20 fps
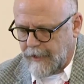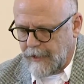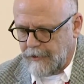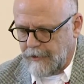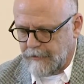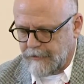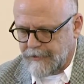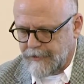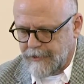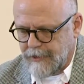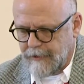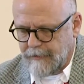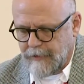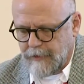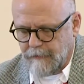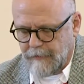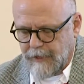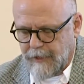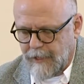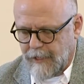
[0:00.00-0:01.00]
and you'll see
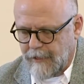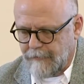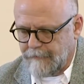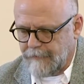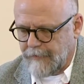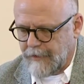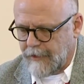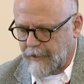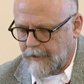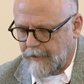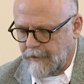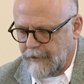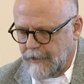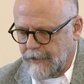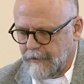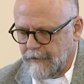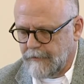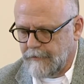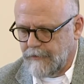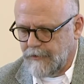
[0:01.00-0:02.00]
that we have for the
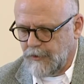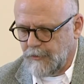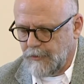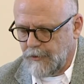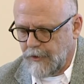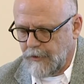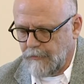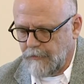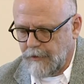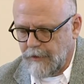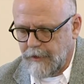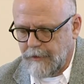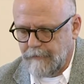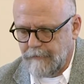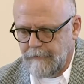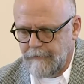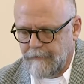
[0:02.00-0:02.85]
cardia 2.1,